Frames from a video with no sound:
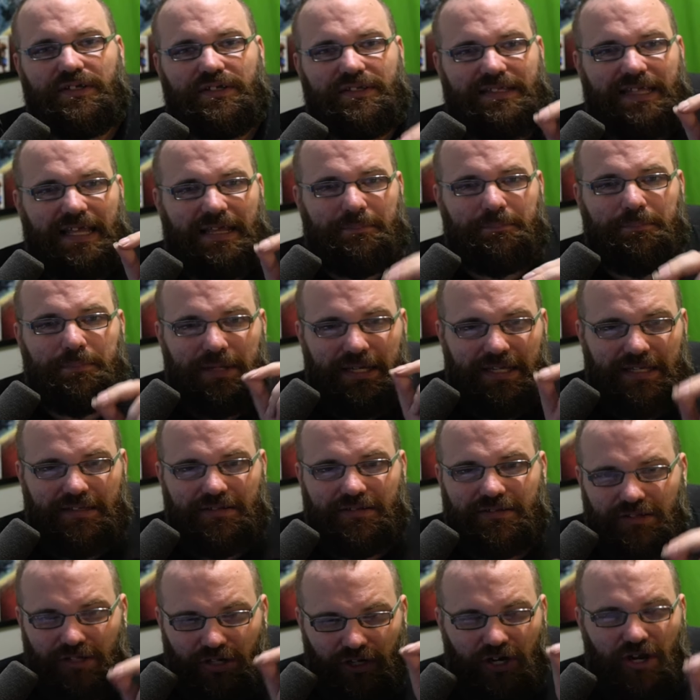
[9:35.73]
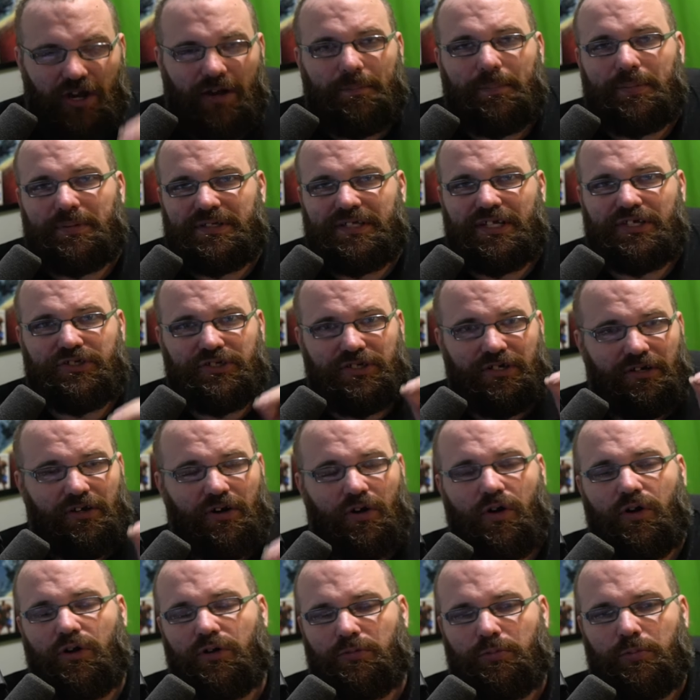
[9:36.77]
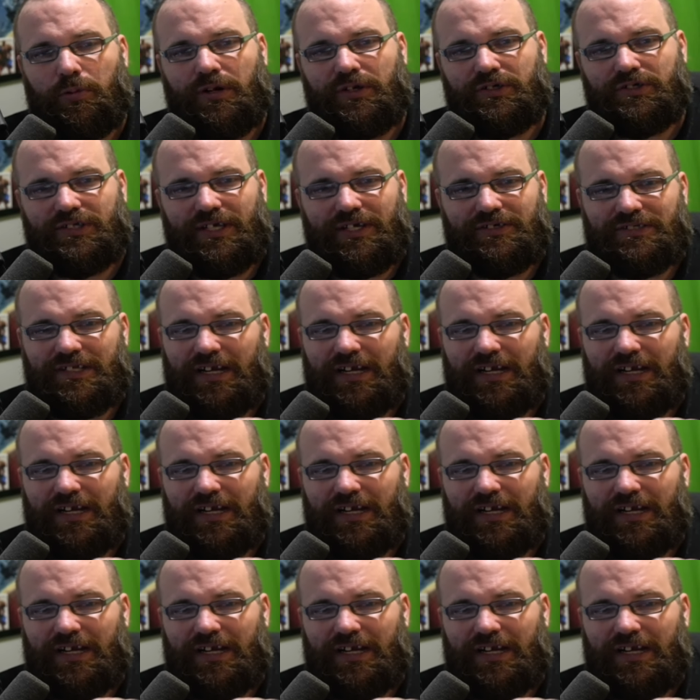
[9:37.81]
they beat their competition in hardware sales.